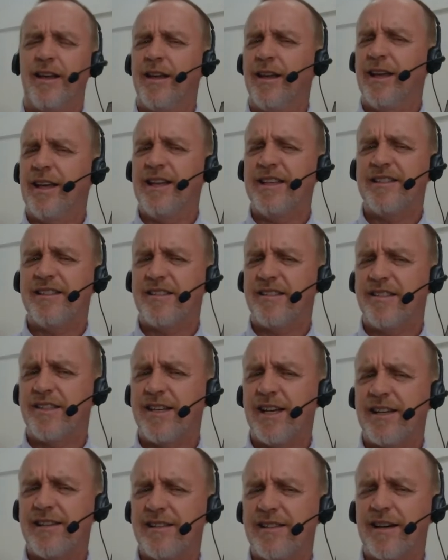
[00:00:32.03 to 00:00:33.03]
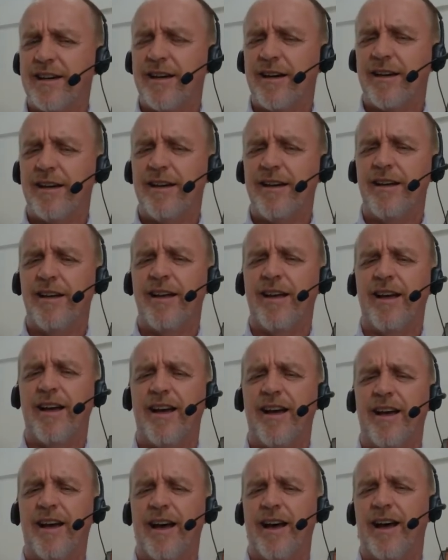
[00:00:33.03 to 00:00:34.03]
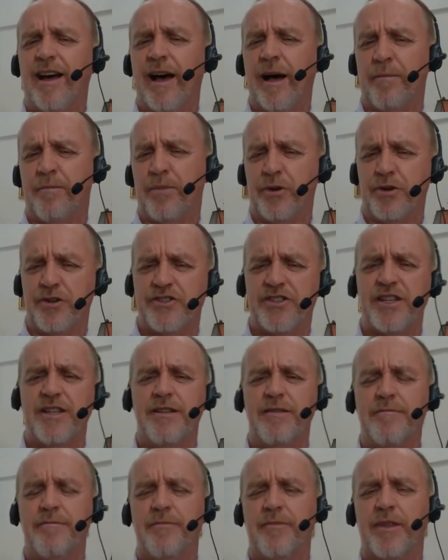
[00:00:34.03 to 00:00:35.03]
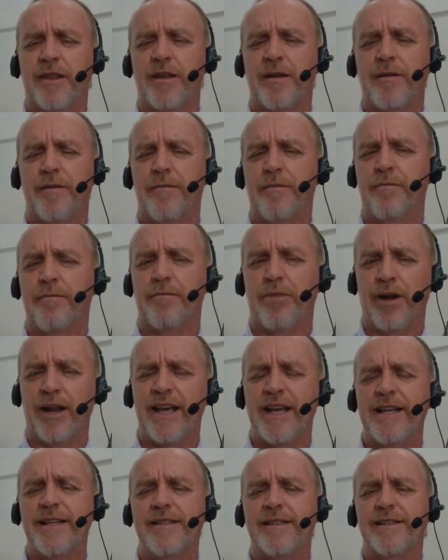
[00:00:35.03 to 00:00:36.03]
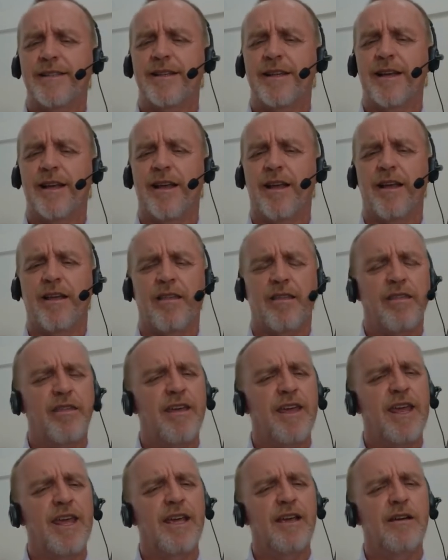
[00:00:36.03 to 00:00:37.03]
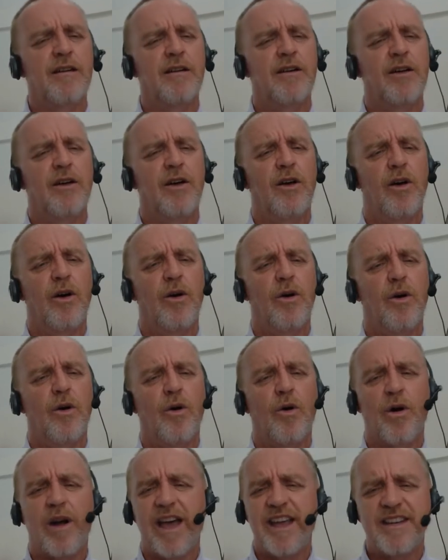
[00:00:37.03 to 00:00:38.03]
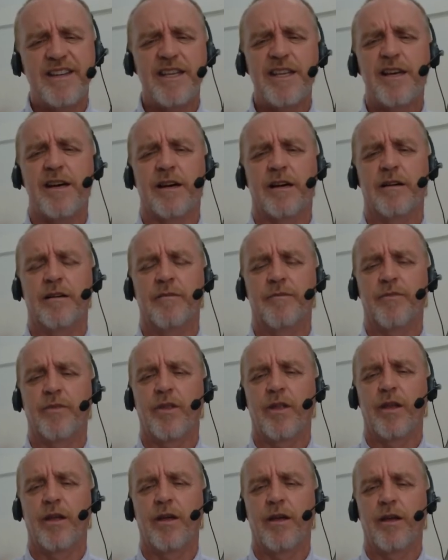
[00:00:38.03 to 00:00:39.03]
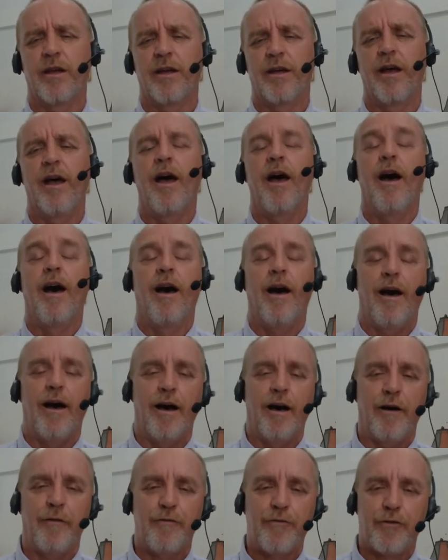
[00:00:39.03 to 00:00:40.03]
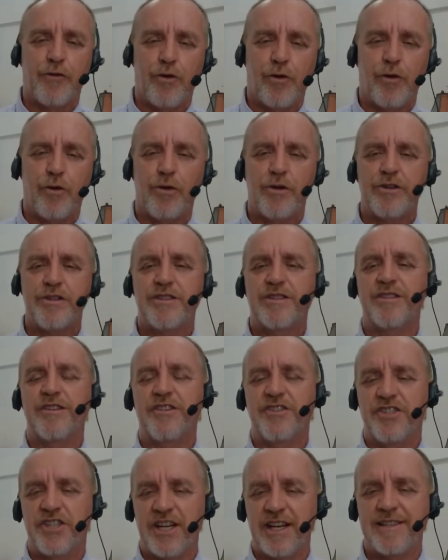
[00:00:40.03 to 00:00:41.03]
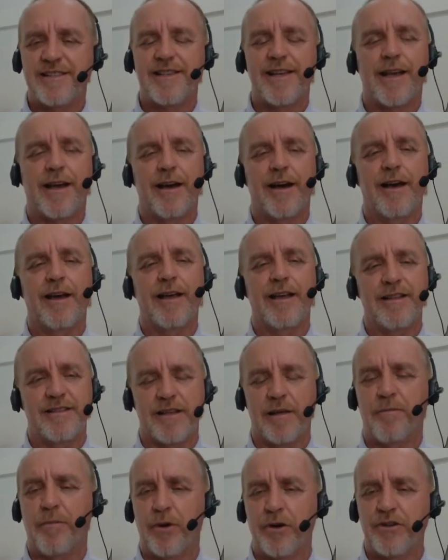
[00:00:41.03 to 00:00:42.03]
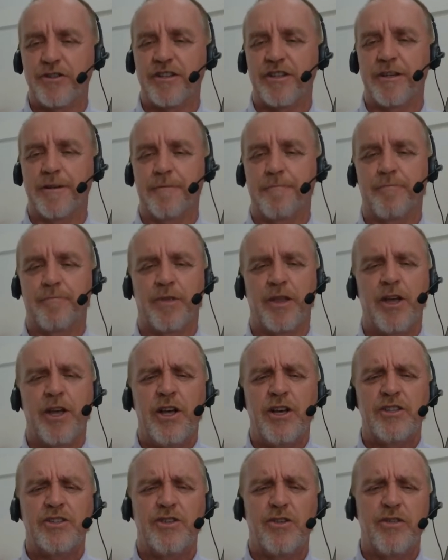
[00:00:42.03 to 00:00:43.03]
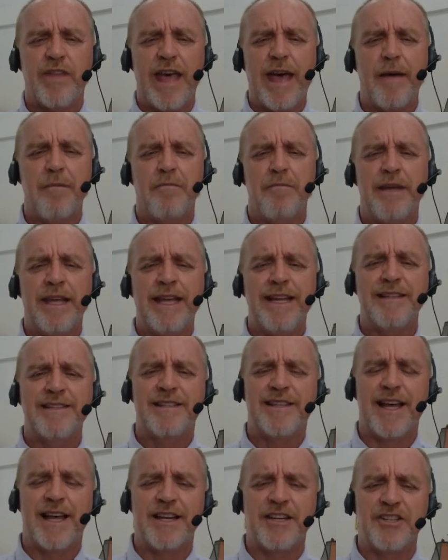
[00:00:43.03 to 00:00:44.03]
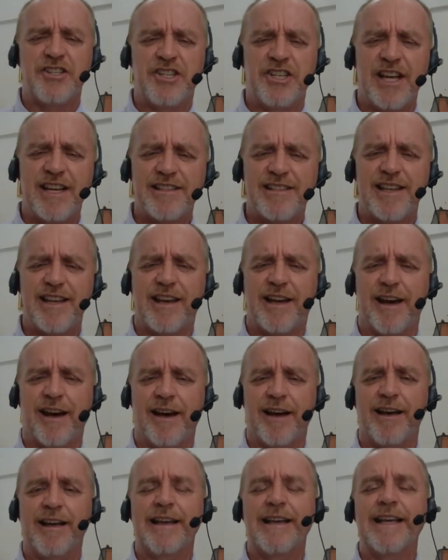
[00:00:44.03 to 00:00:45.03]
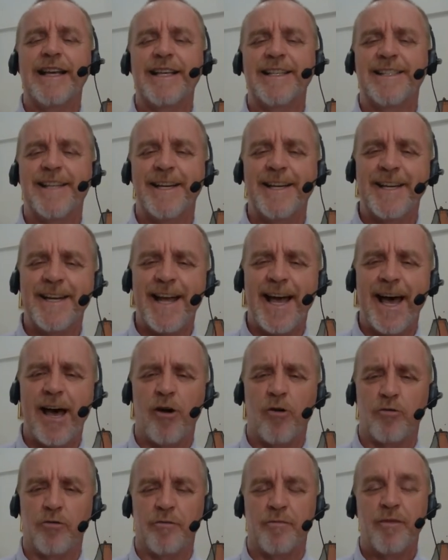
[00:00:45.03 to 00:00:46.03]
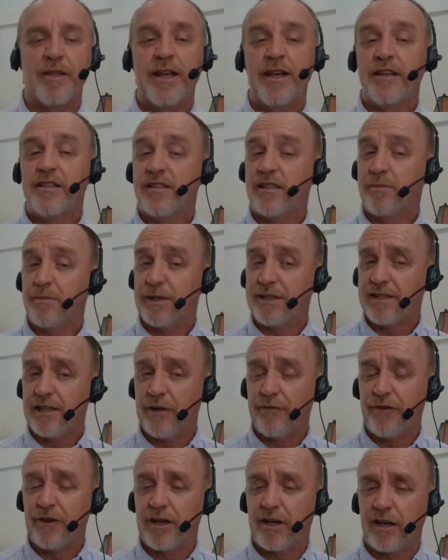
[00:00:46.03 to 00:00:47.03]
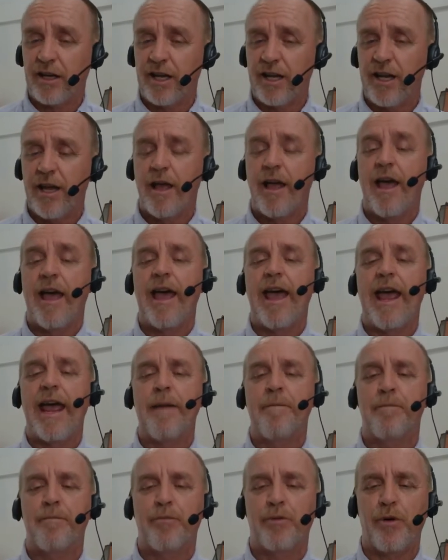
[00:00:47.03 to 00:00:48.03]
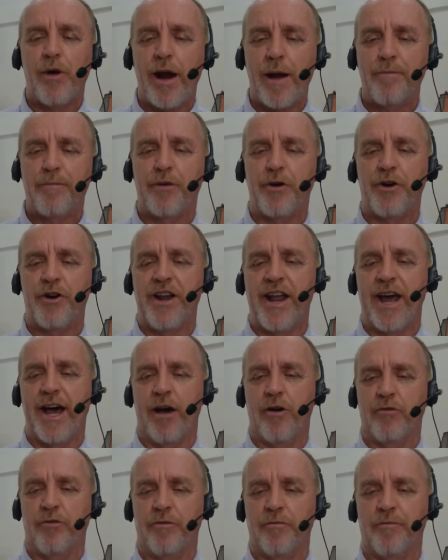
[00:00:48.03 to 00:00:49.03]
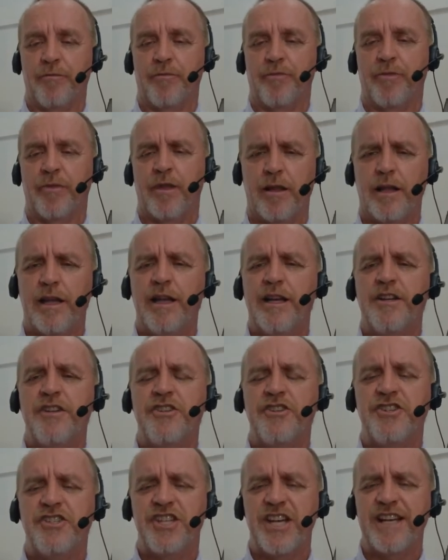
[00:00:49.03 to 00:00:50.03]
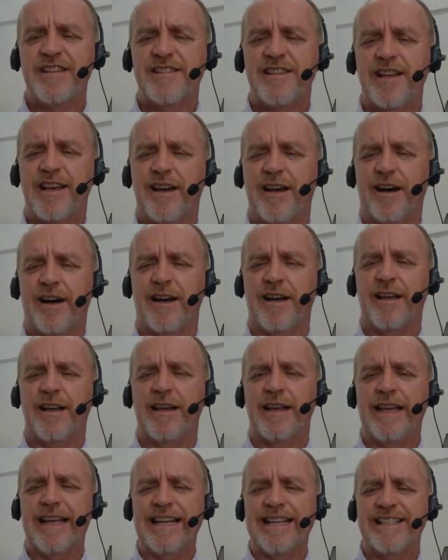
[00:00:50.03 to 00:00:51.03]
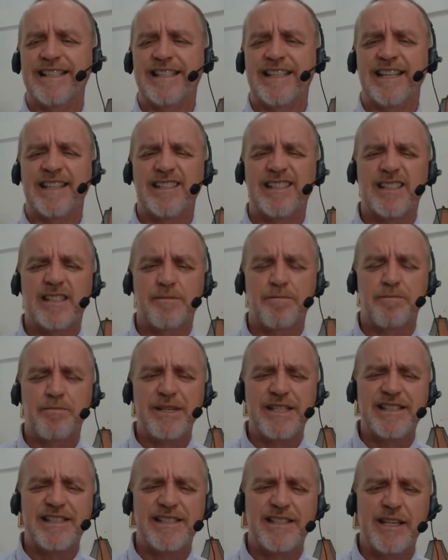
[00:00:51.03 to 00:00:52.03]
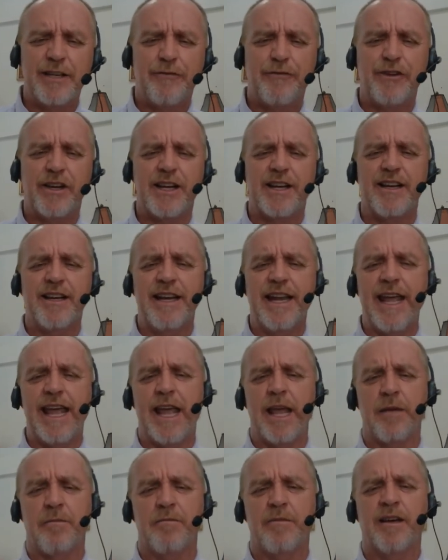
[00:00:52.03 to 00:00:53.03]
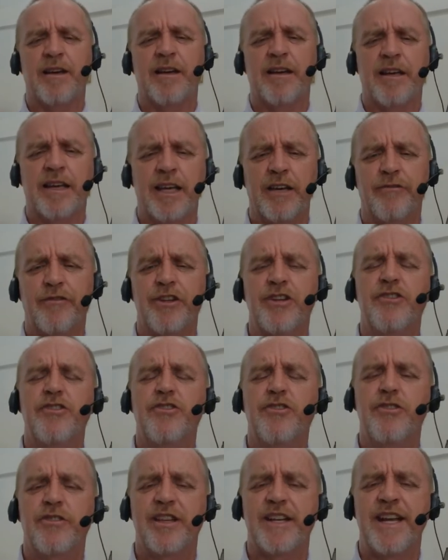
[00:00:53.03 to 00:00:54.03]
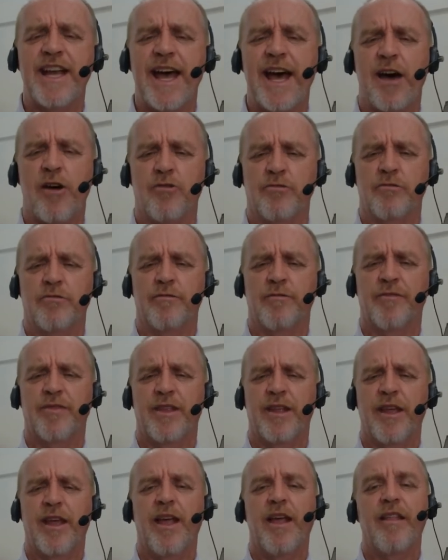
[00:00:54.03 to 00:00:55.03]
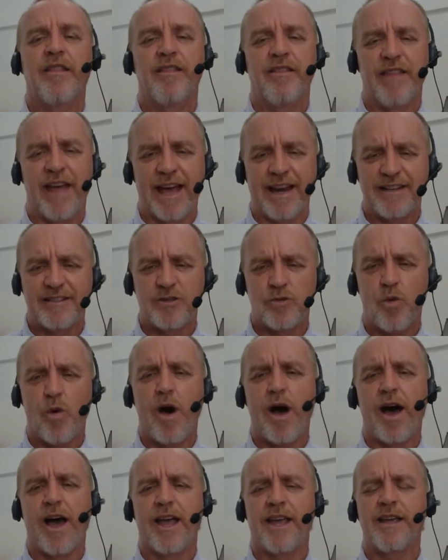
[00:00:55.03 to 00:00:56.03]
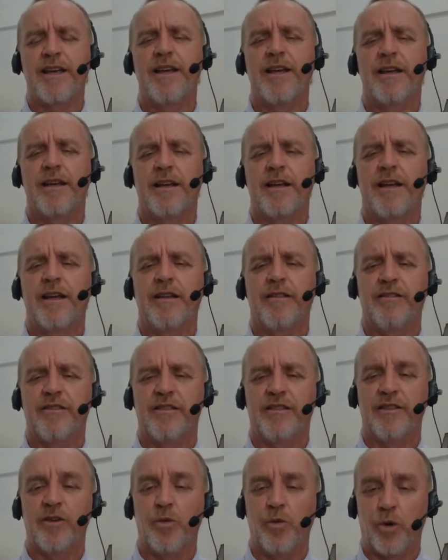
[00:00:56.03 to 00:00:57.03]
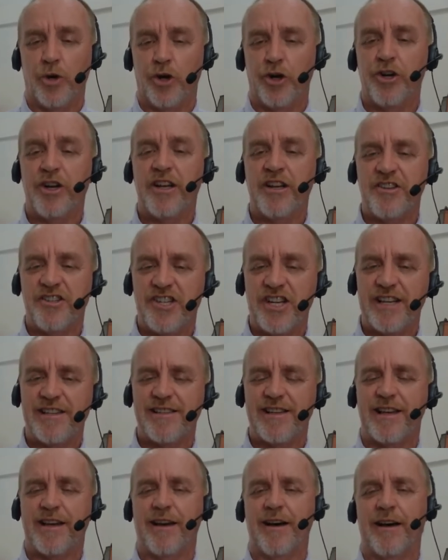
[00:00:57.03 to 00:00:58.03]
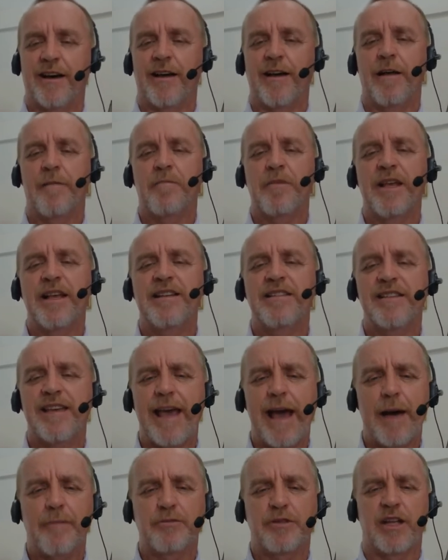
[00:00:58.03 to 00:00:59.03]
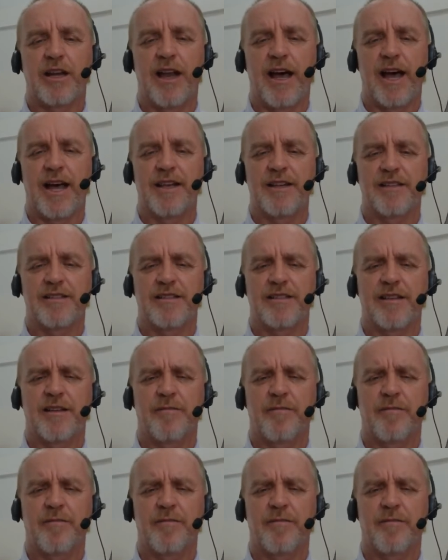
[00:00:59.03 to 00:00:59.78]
Is Jessica a person, place, thing, or idea? Of course, Jessica is a person. So that means that Jessica is a noun, specifically a proper noun. Jessica is the specific name given to the noun. That is why the word Jessica is capitalized.